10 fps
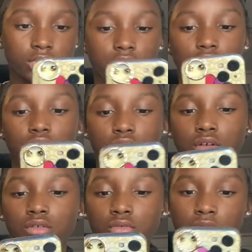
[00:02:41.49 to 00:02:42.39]

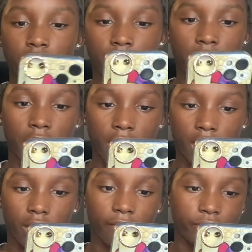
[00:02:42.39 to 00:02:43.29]
So, we
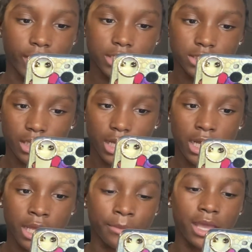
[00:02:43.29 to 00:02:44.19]
got
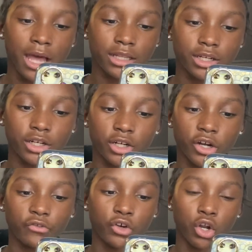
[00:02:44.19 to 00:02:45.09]
FaceTime,
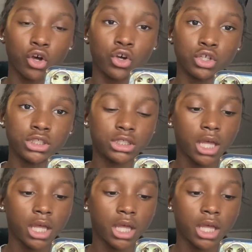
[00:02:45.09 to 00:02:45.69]
calendar, photos,